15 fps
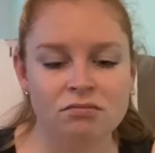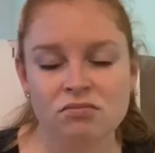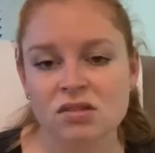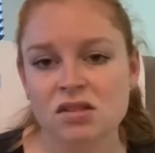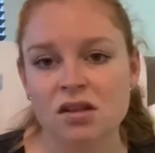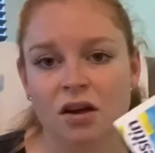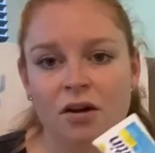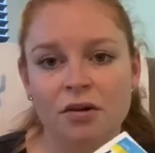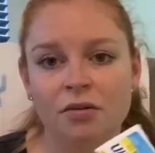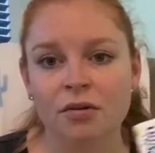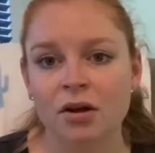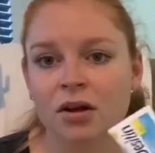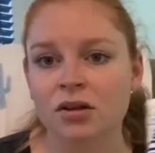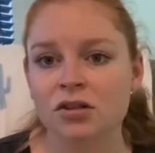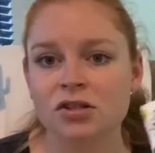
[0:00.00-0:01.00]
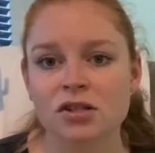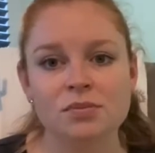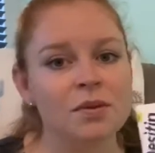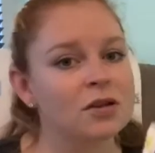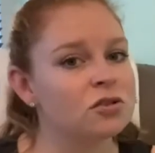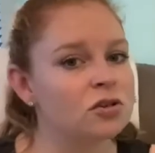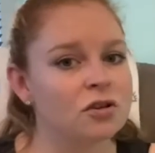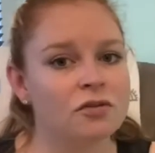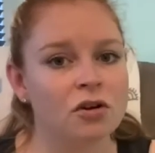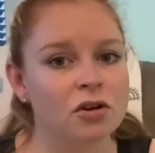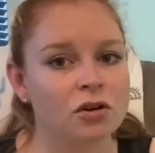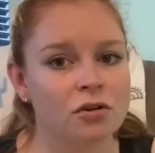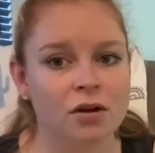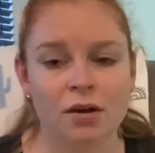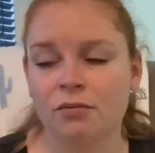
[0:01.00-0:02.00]
So just make sure you've got a
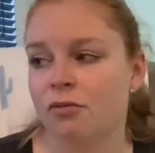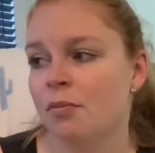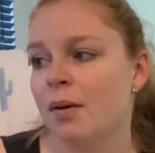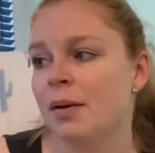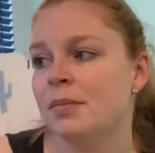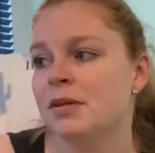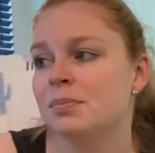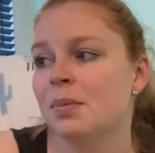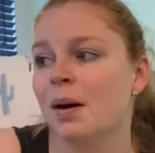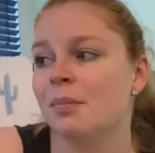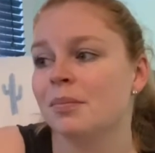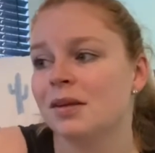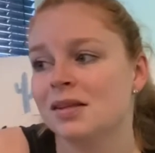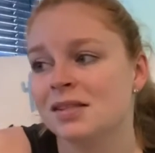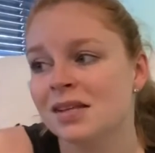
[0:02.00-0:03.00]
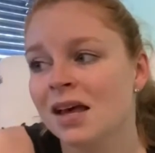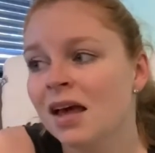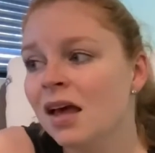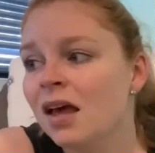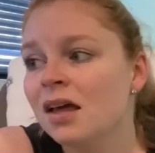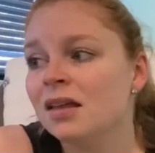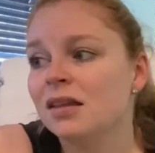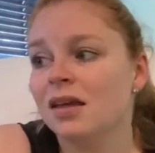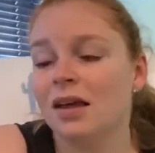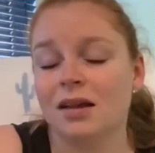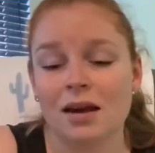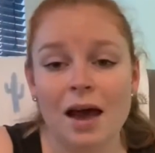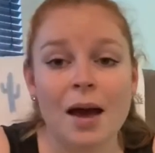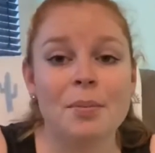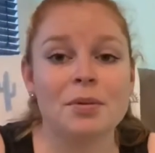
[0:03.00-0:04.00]
cream for baby's bum, because it
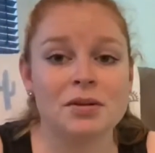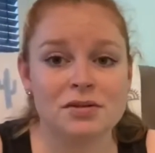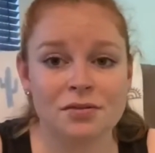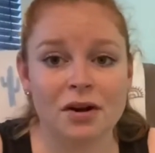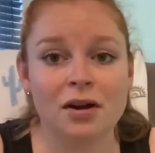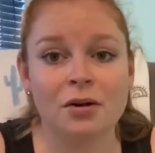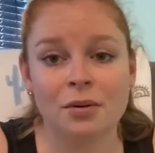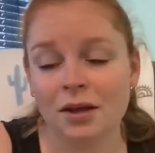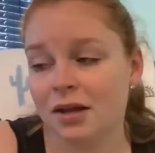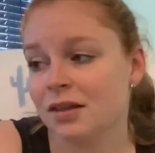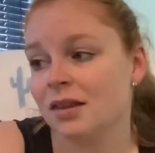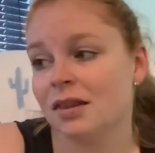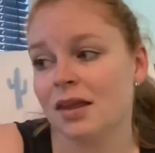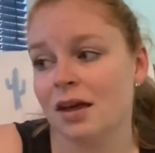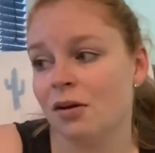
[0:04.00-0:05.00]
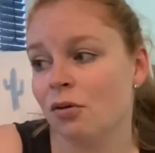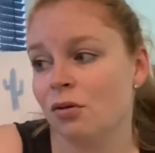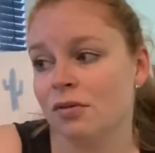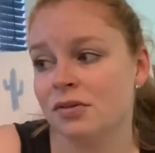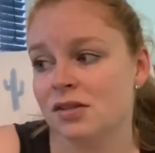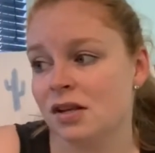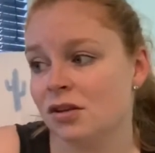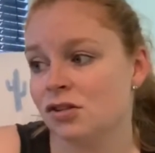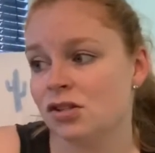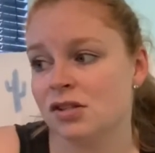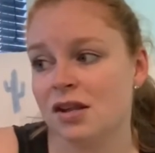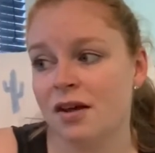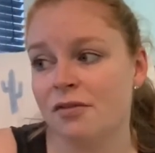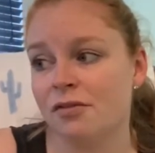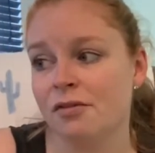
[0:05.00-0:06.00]
happens very quick that they all of a sudden just
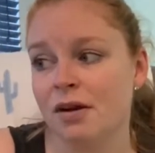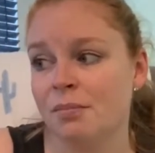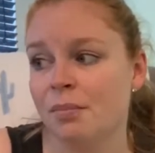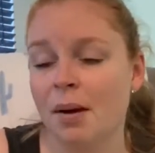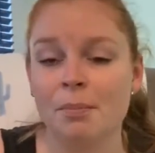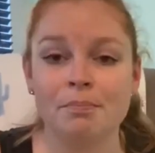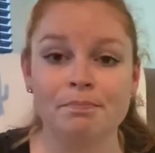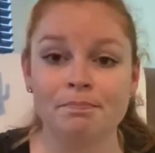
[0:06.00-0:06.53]
have a red bum